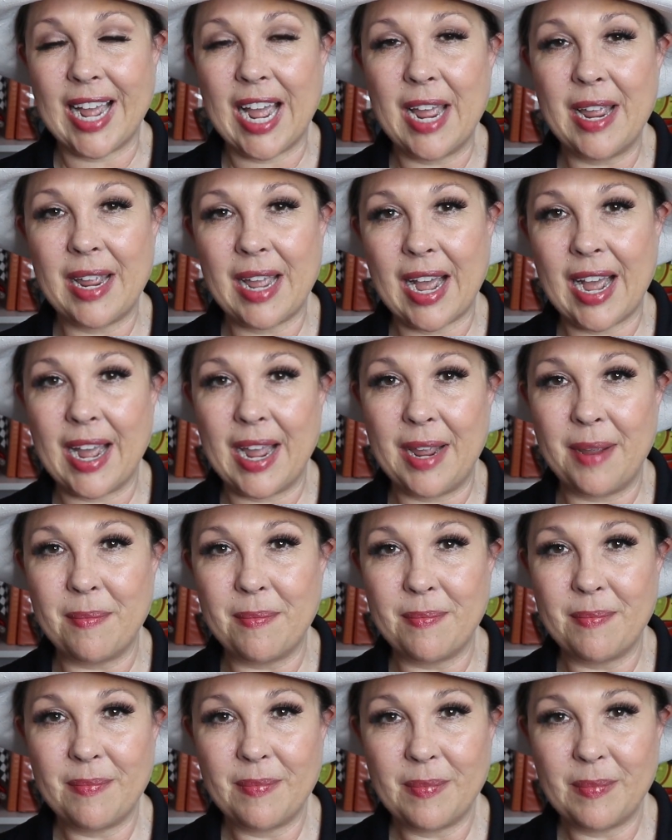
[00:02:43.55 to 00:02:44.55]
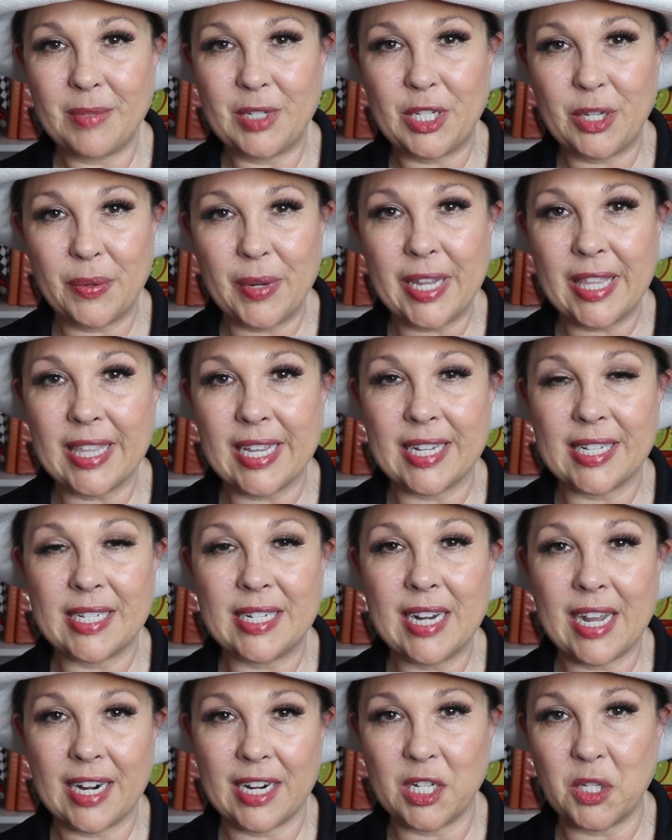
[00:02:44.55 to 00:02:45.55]
I'm doing
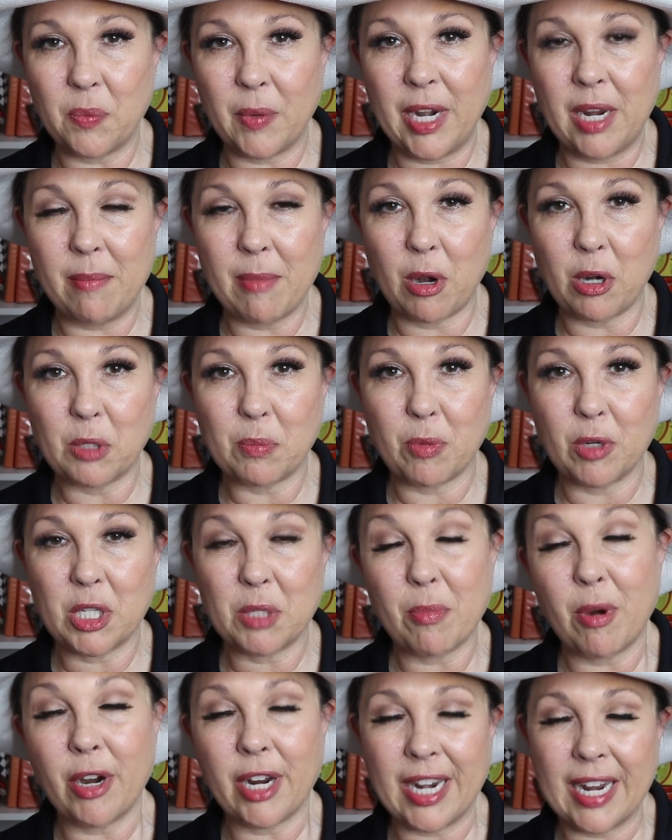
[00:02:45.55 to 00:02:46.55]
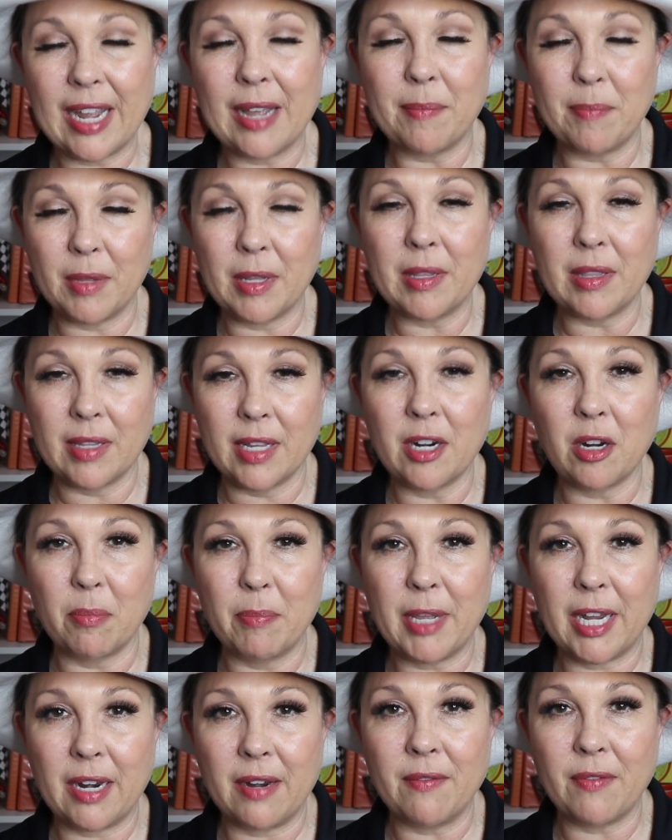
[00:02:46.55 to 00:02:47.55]
this not as Winning Motorsports Marketing, I'm a
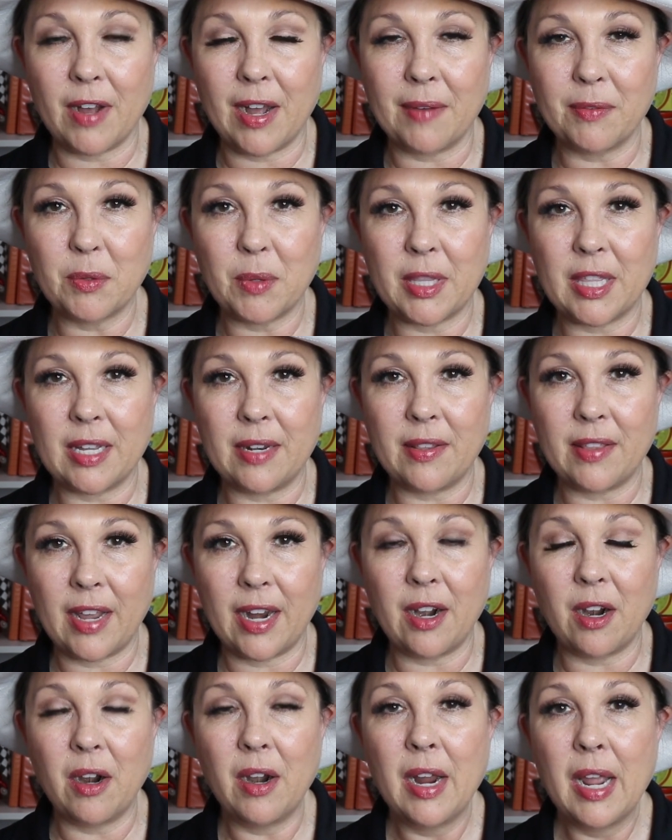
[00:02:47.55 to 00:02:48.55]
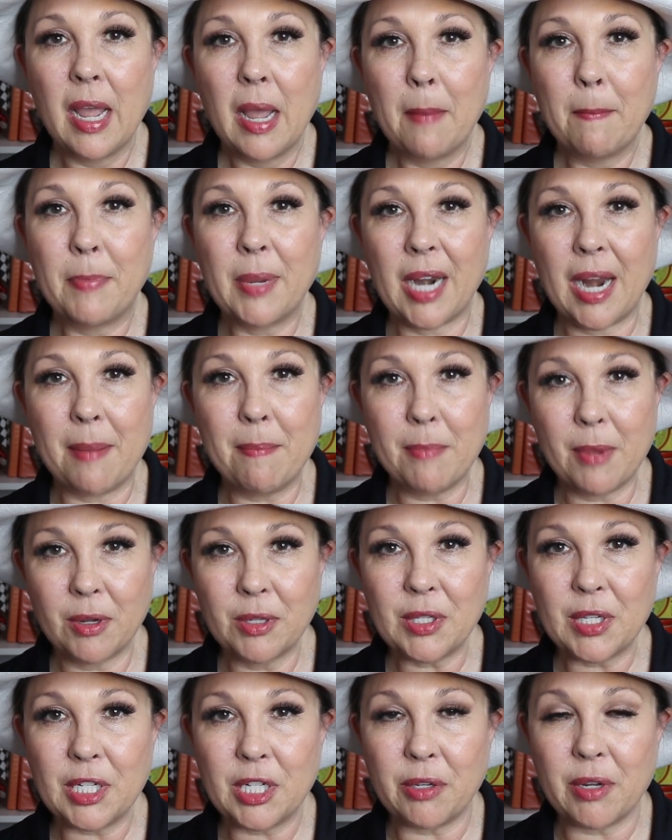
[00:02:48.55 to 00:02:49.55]
little bit involved with it there, but I'm
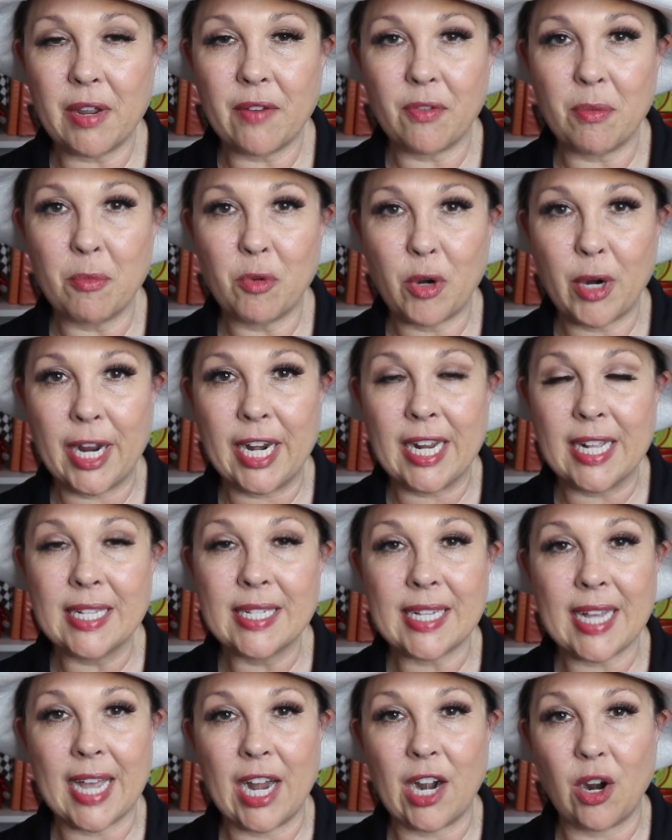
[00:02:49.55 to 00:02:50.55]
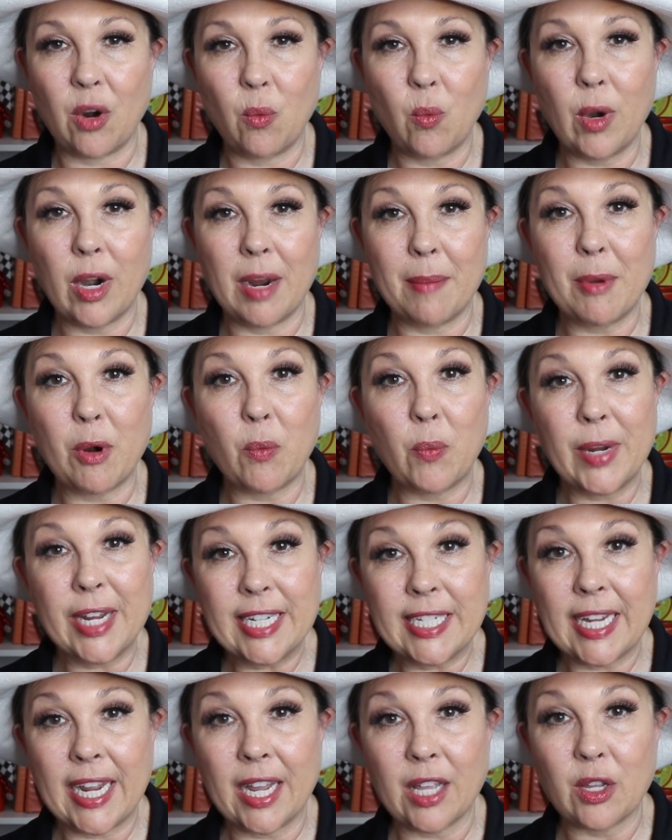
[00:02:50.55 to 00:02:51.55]
mostly doing it from Crate Insider, where I'm a
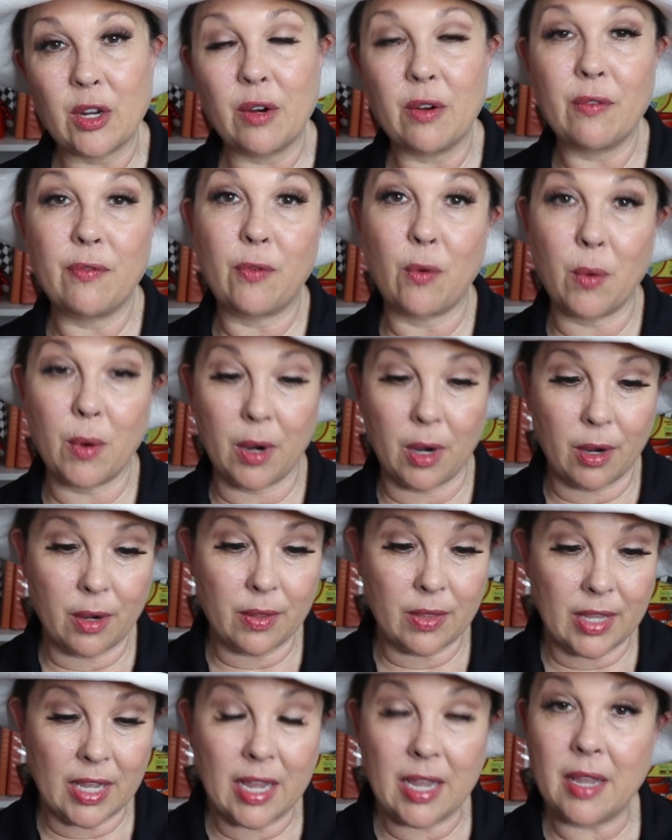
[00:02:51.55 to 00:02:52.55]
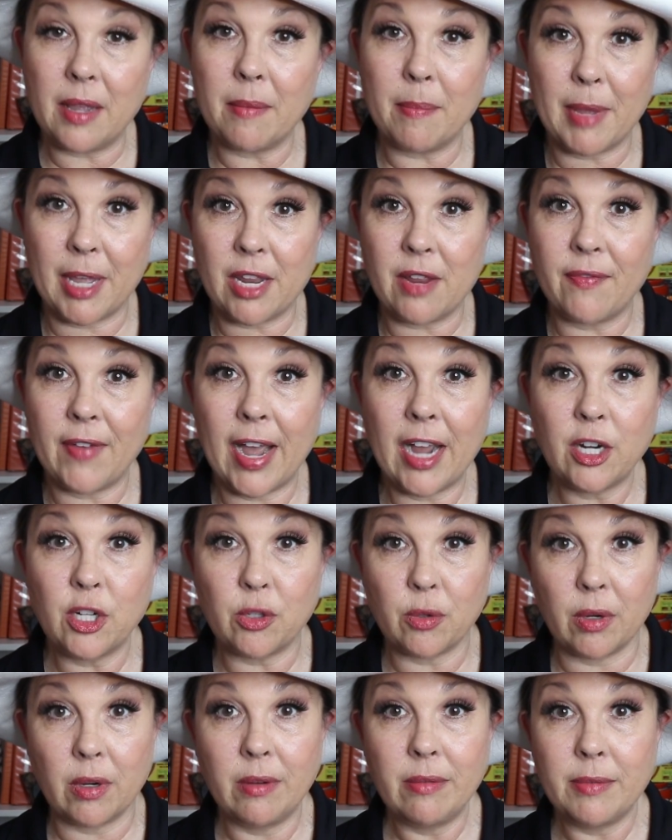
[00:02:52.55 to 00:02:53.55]
retailer for the
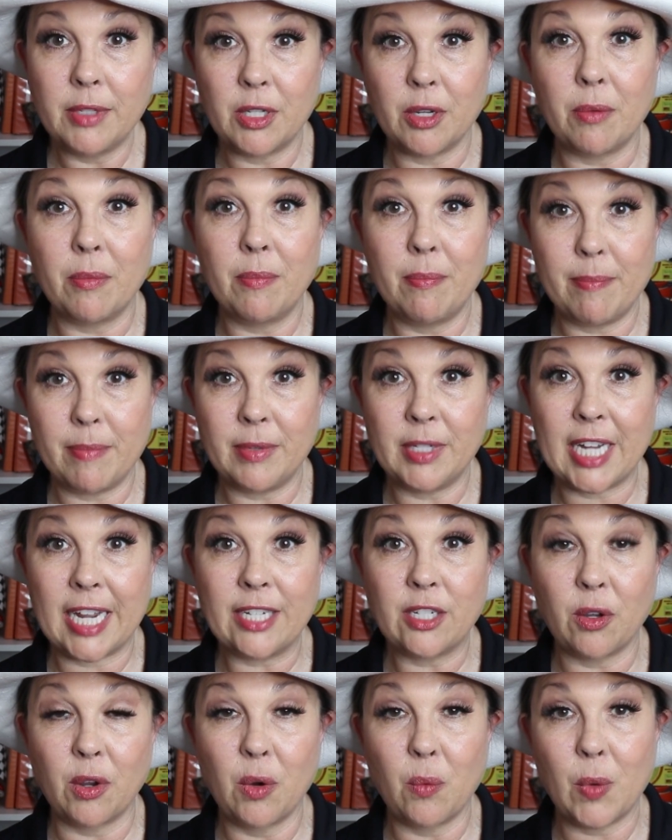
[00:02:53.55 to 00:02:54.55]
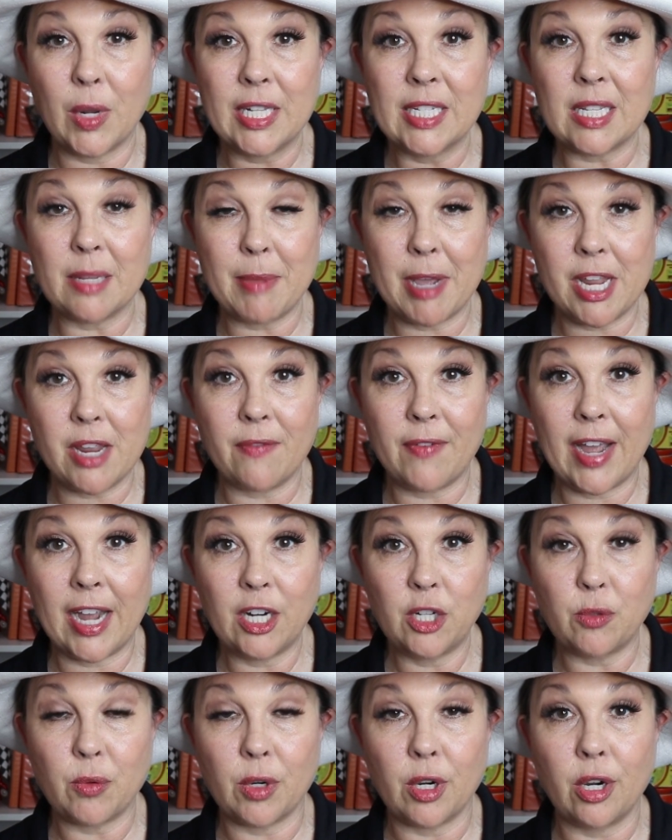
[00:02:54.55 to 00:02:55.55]
manufacturer. So Daytona 1's the
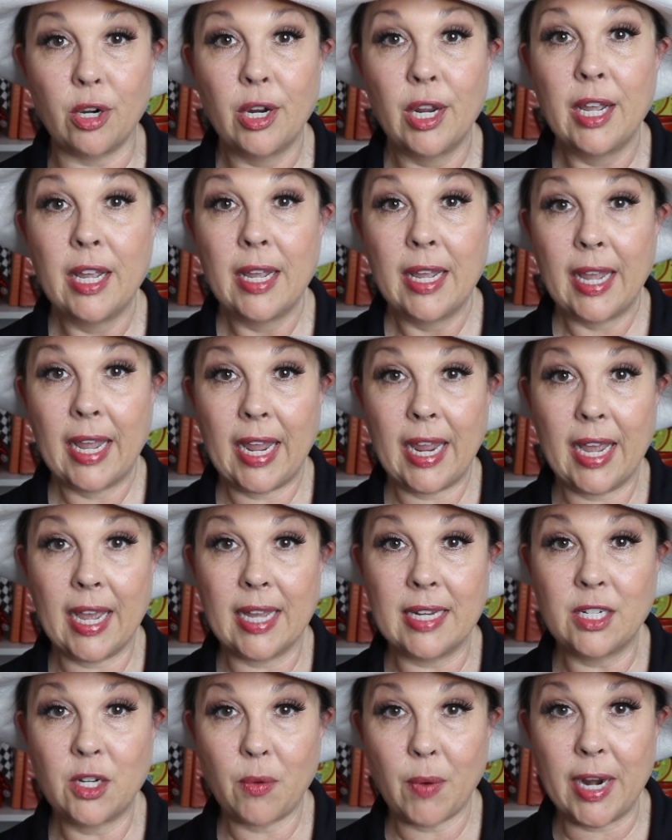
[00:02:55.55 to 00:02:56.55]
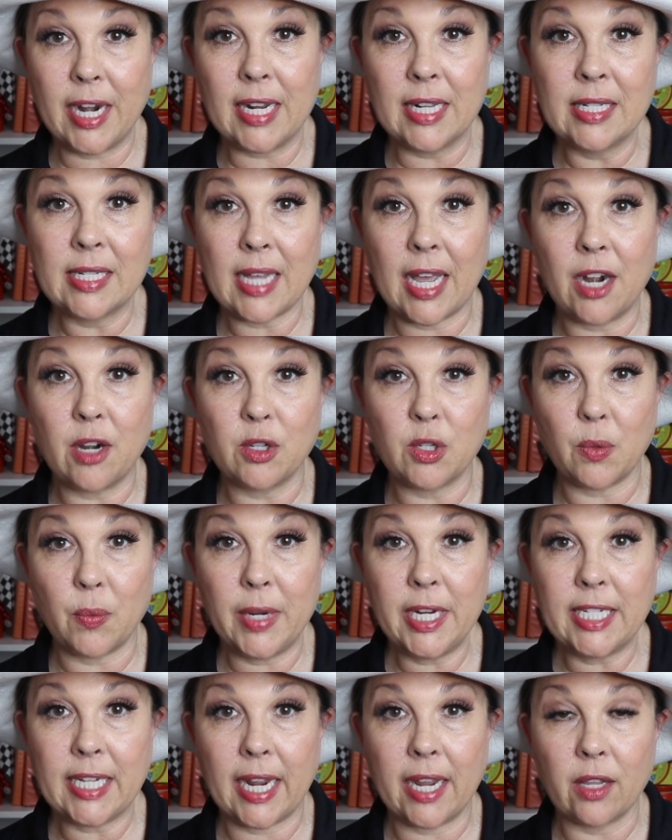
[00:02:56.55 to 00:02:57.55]
manufacturer, and Crate Insider's a
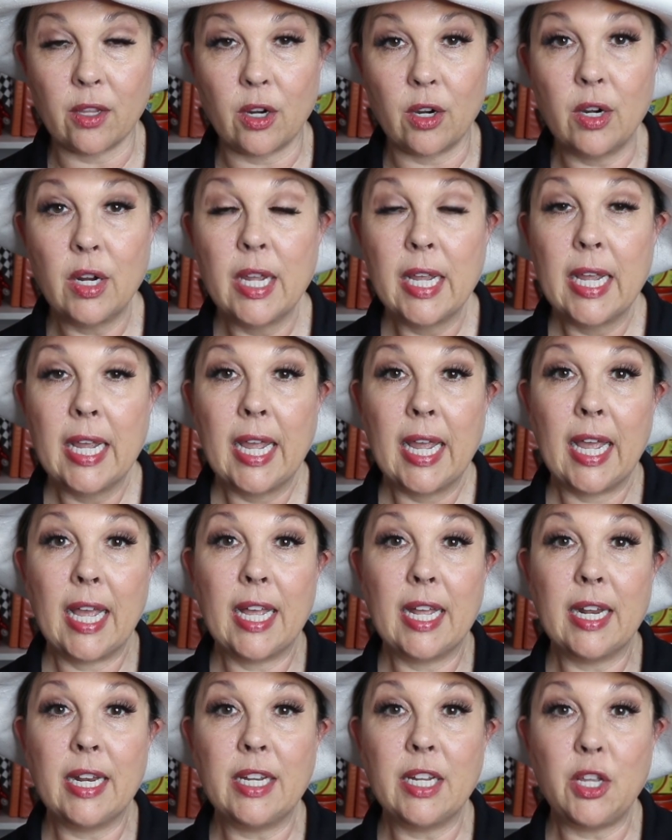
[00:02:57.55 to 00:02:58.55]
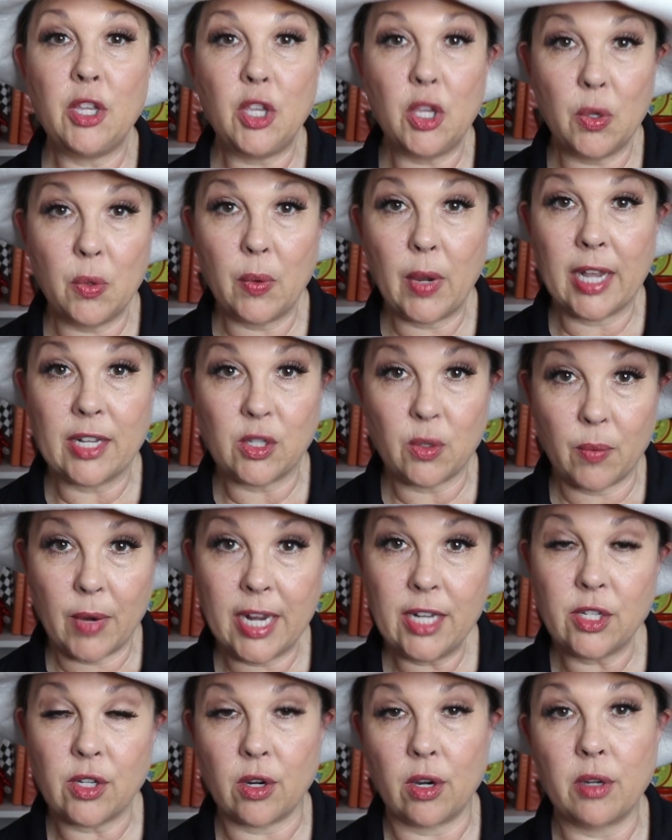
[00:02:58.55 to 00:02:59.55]
retailer, and you as a
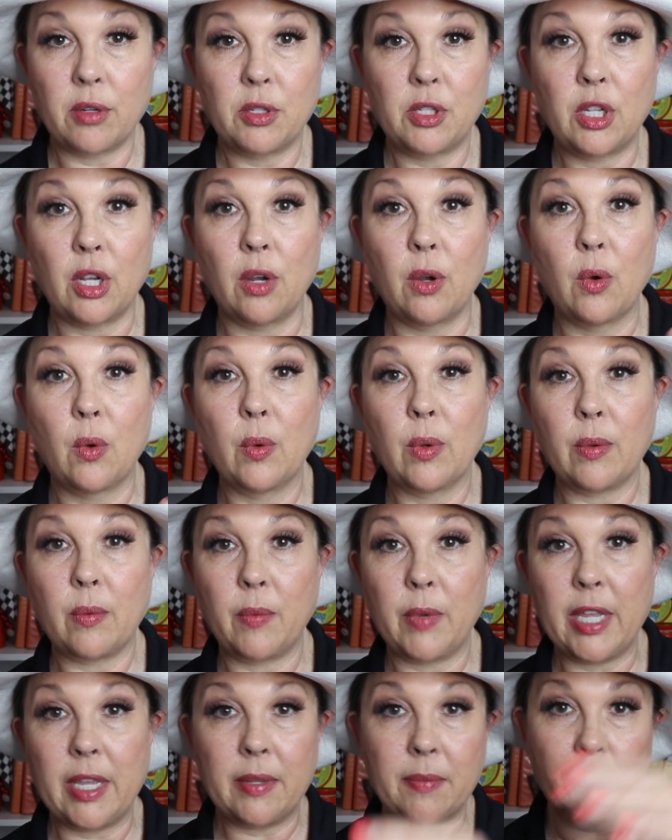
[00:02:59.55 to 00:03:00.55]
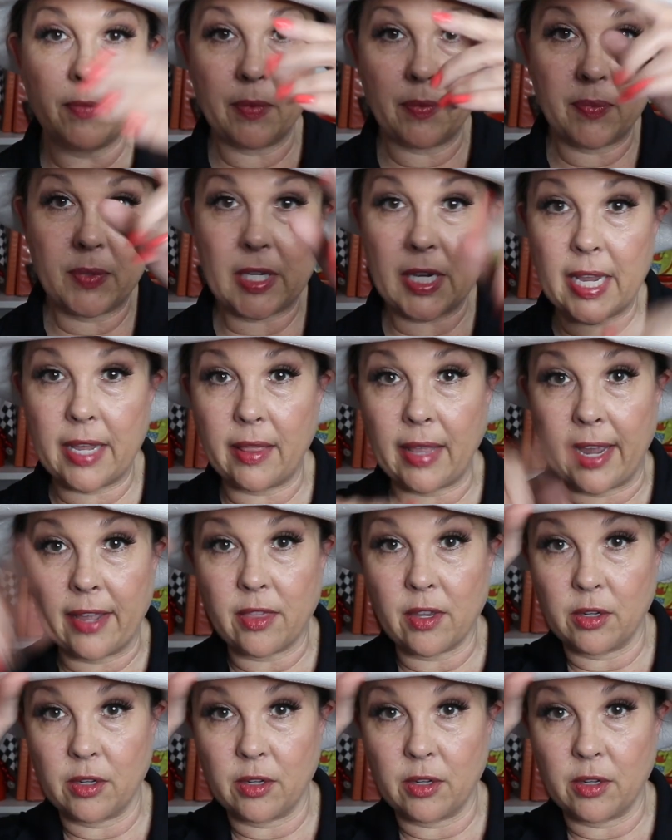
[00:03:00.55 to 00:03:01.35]
racer. So we see like